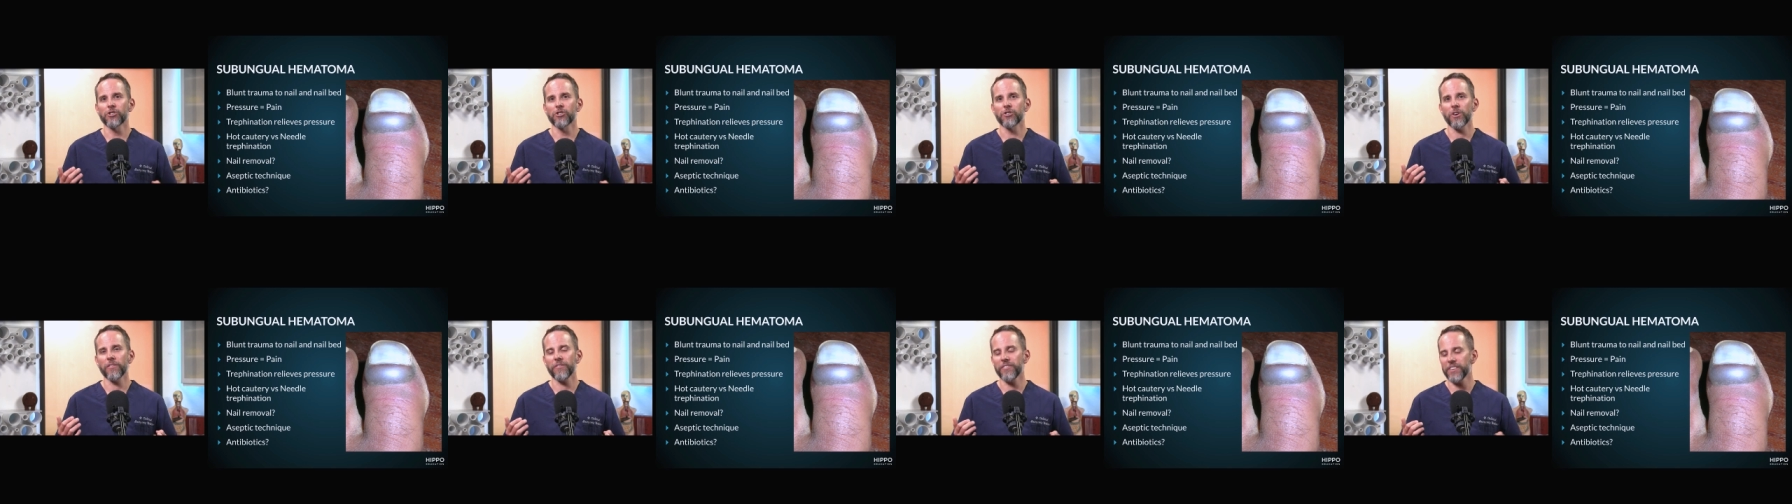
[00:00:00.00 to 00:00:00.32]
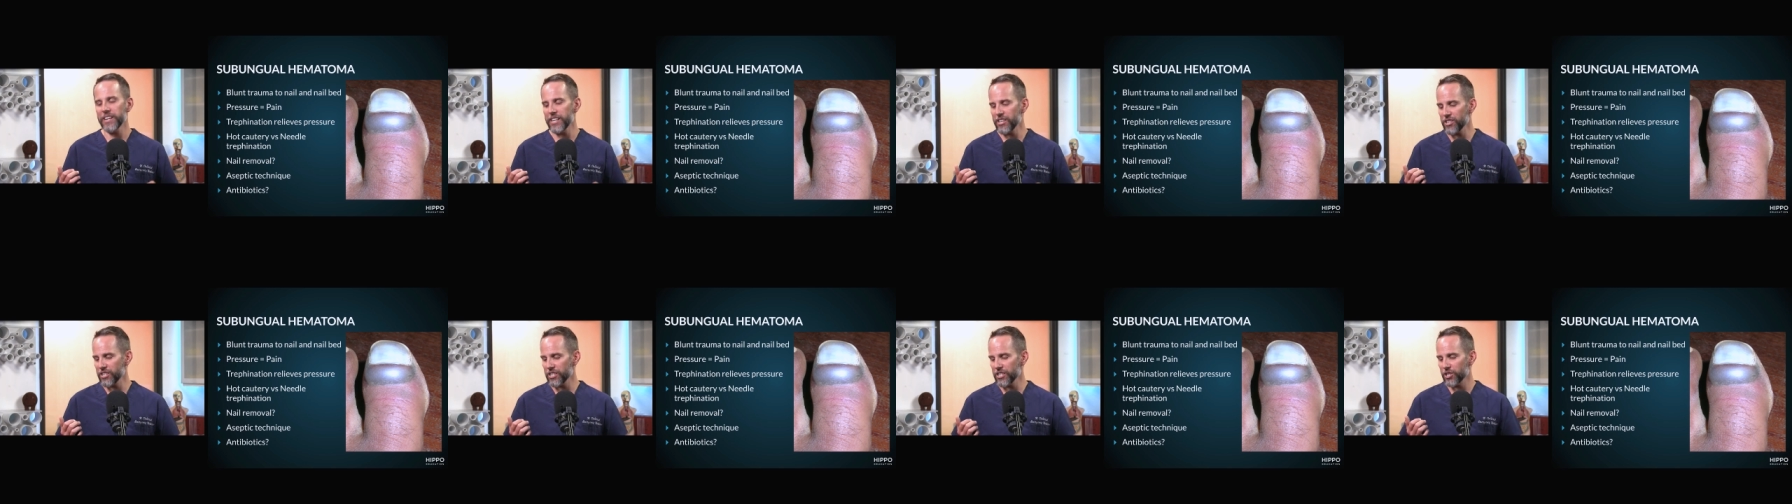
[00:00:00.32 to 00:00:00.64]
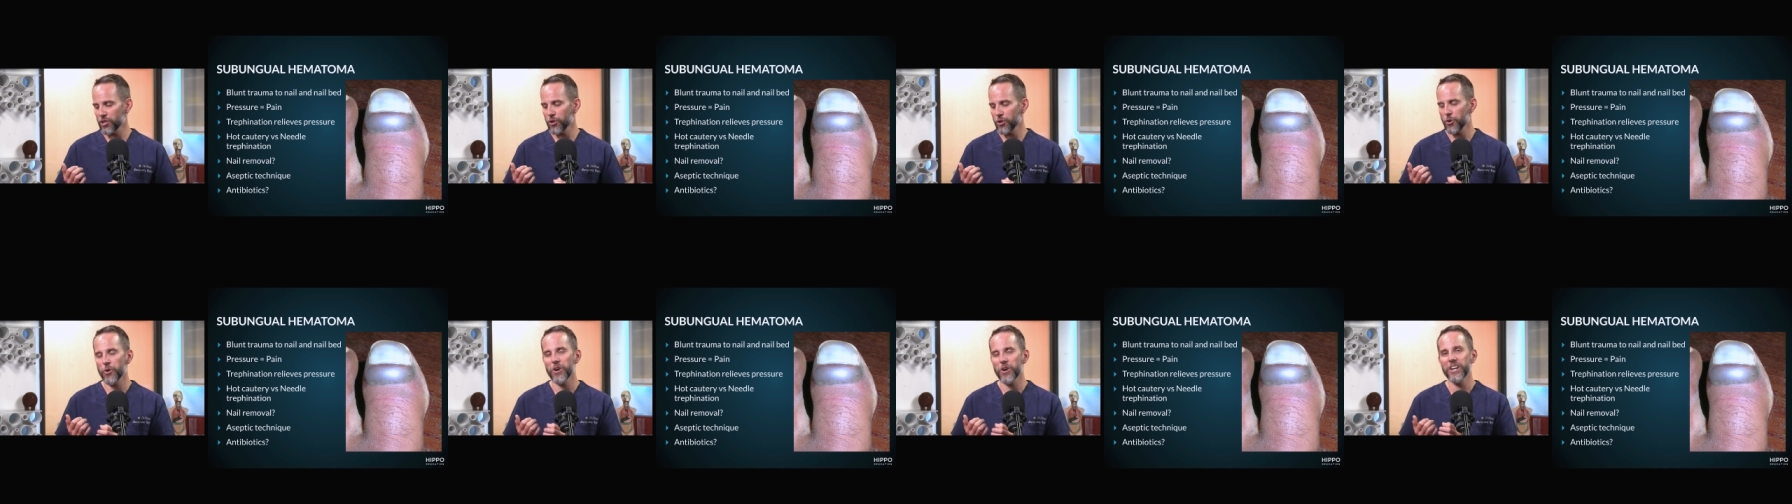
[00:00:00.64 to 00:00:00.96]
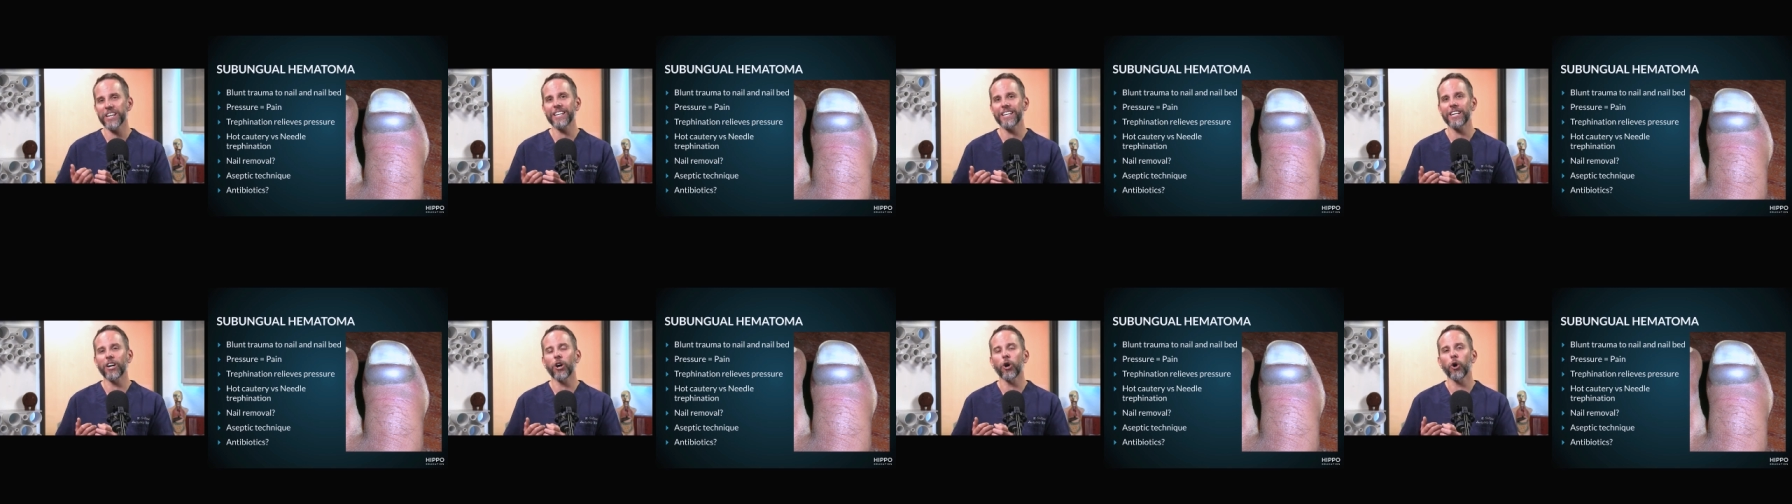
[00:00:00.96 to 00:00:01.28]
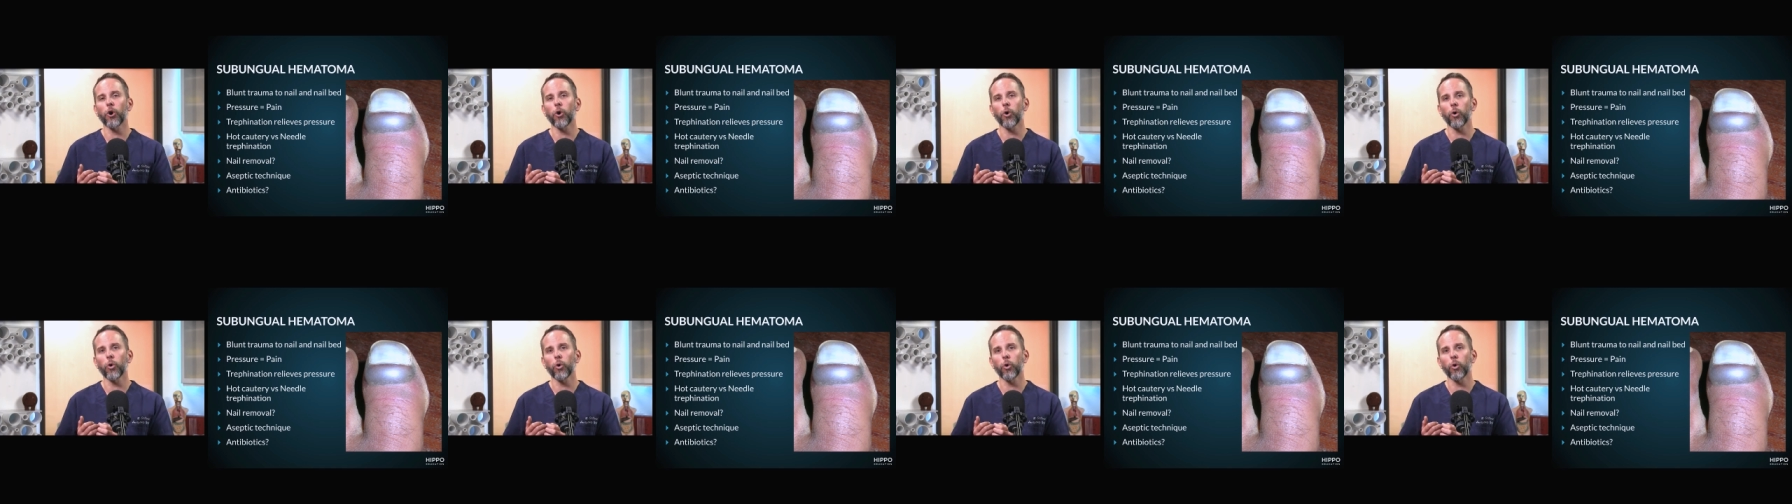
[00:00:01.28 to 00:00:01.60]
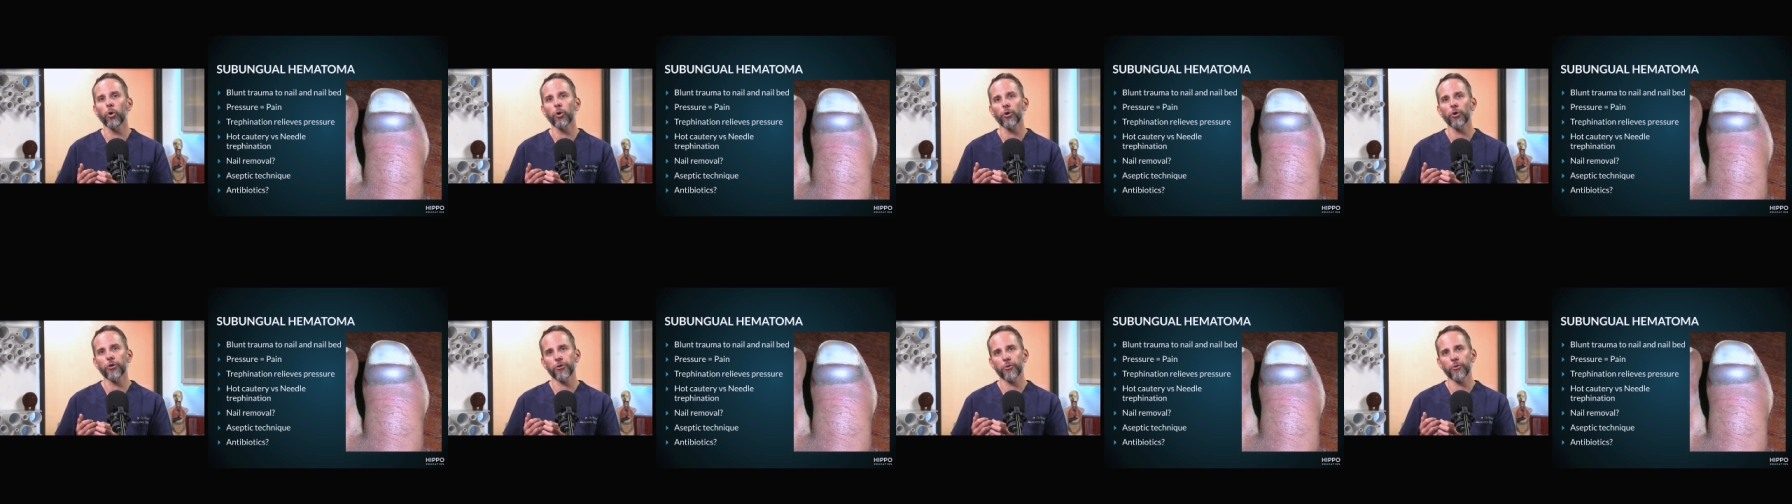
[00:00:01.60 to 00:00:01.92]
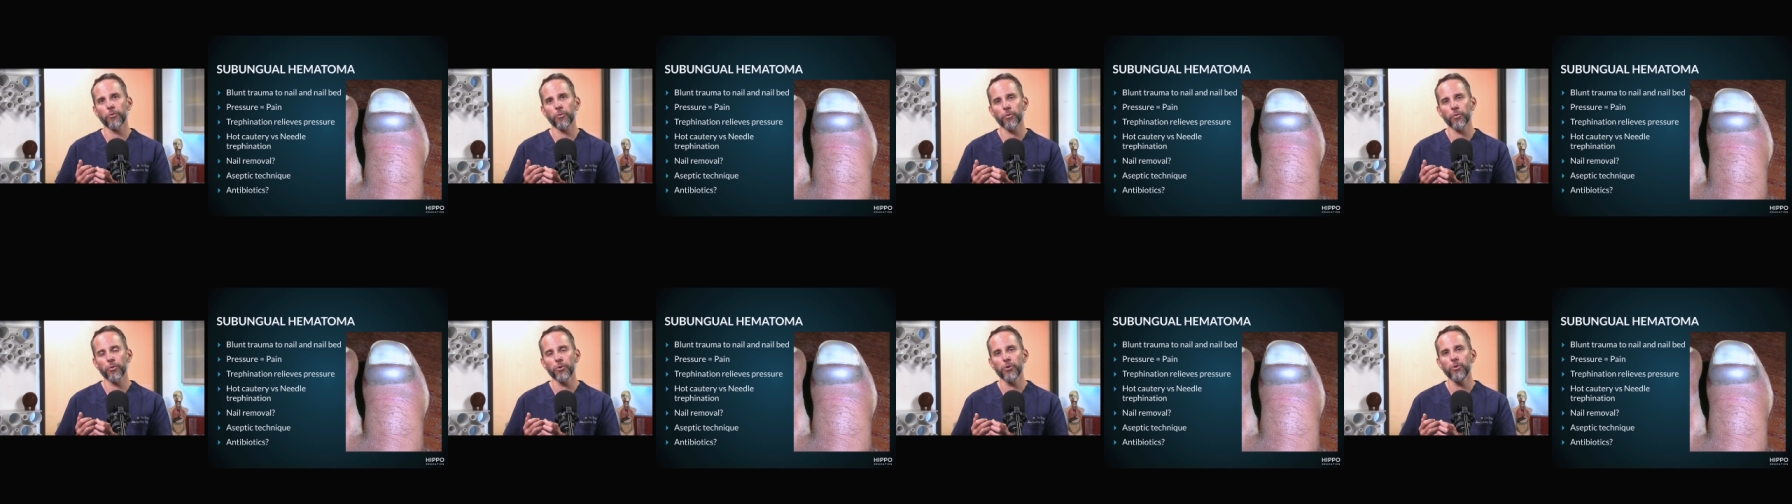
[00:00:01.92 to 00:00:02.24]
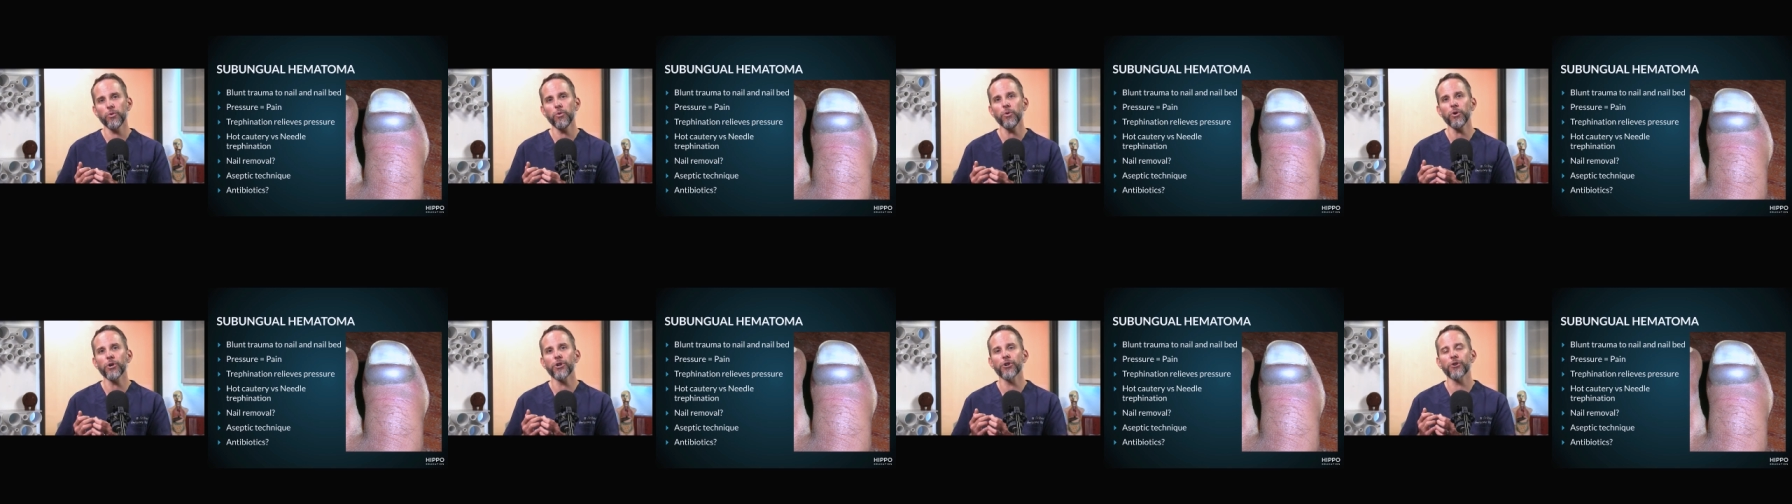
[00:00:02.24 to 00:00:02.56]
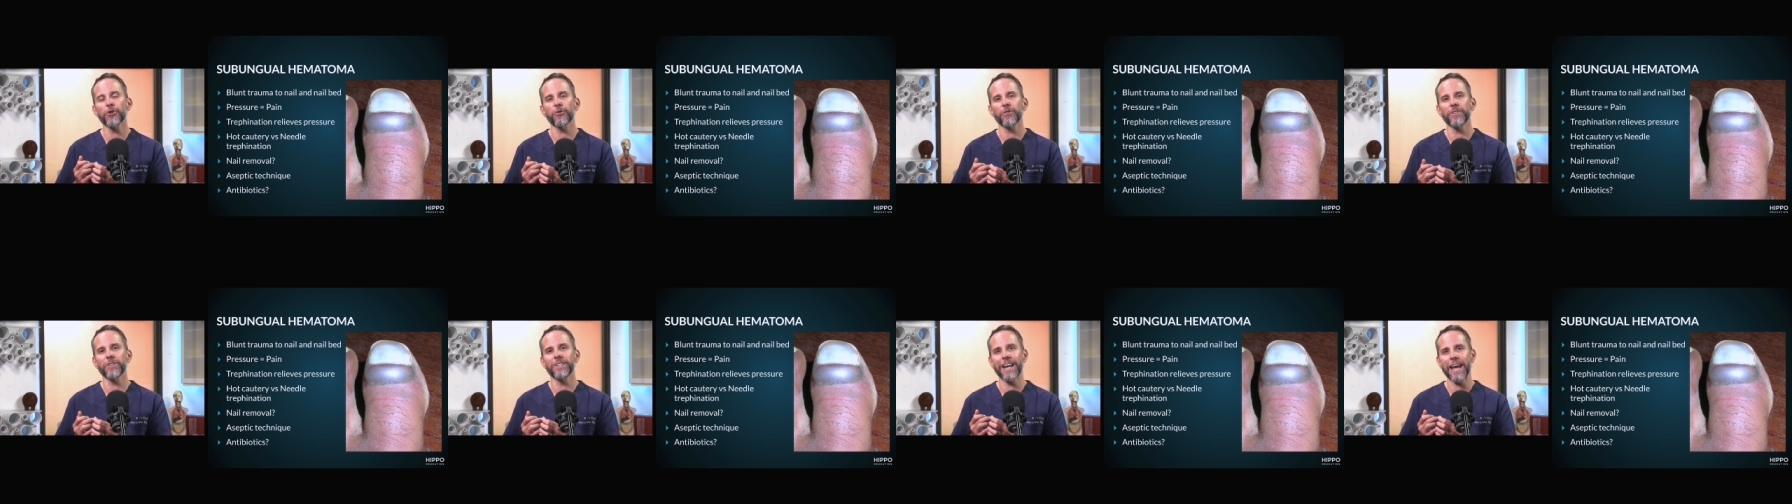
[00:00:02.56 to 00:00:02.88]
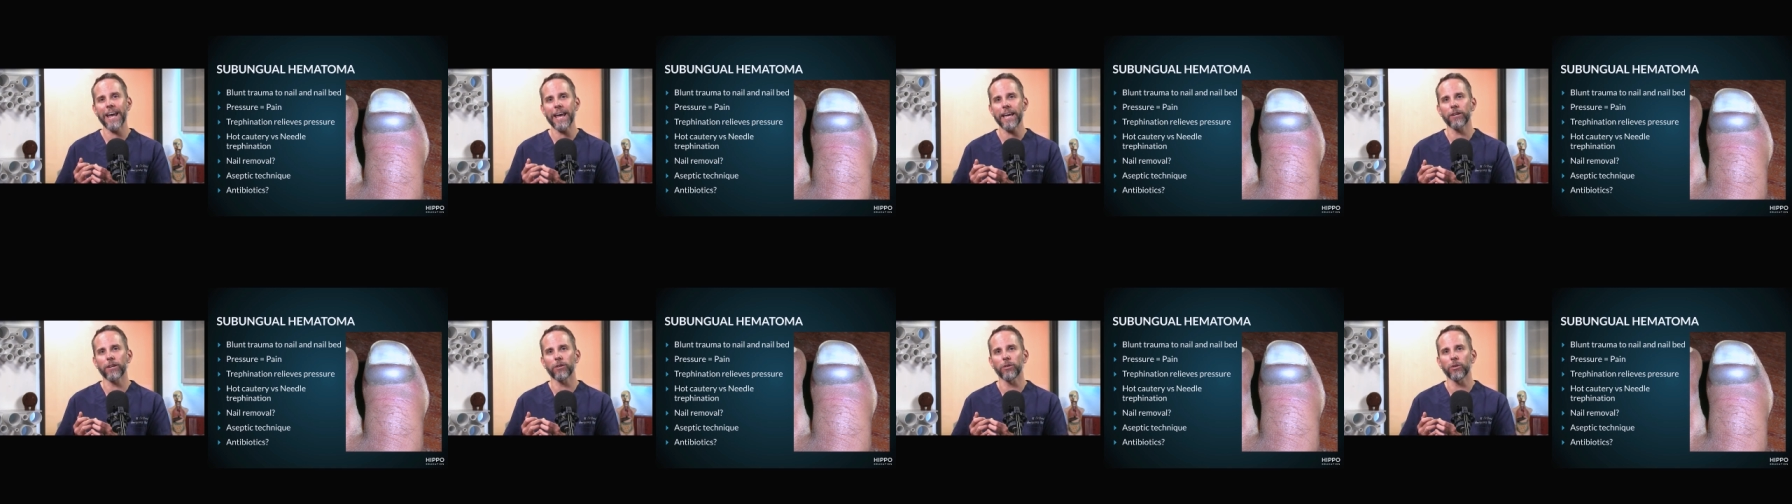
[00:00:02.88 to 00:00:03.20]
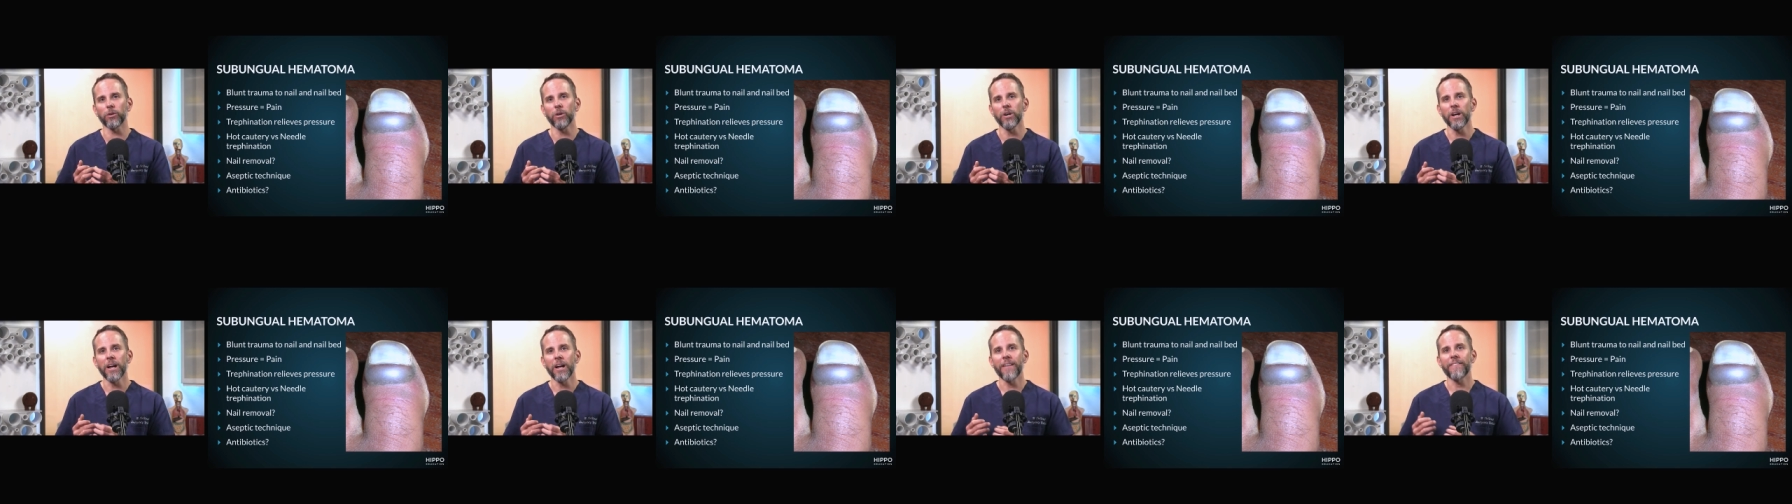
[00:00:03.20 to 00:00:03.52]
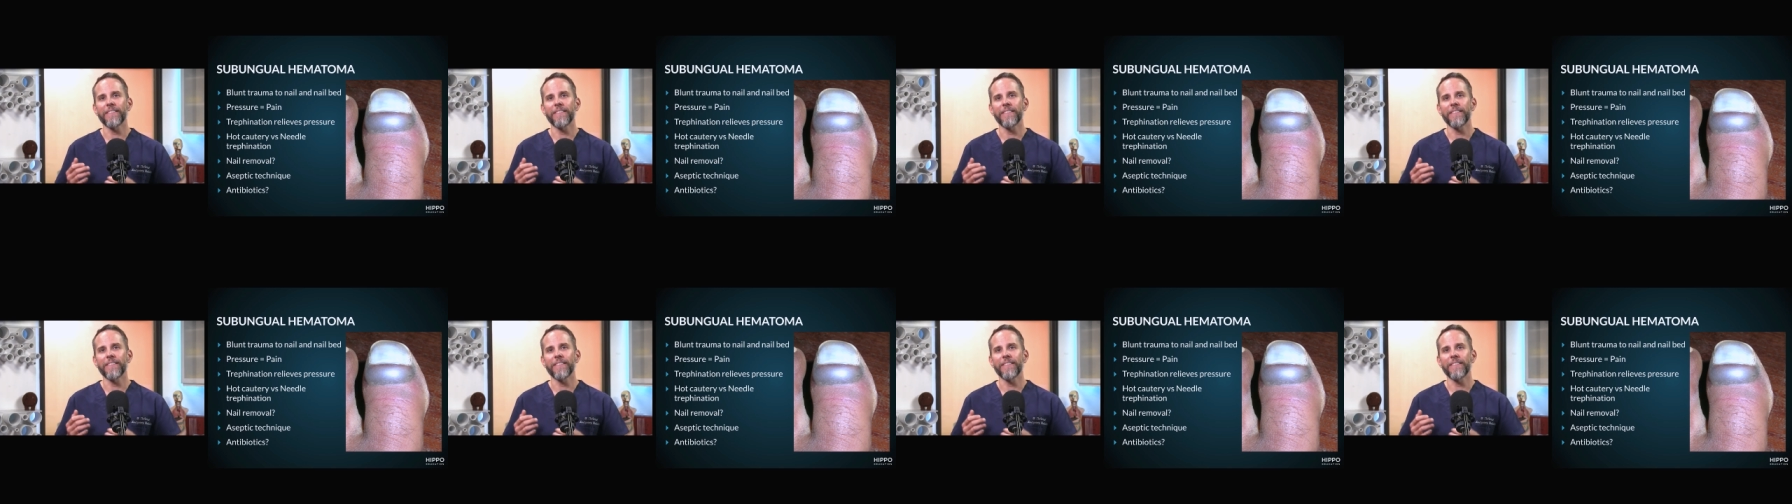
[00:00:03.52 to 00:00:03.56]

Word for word: Trephination is creating a hole through your nail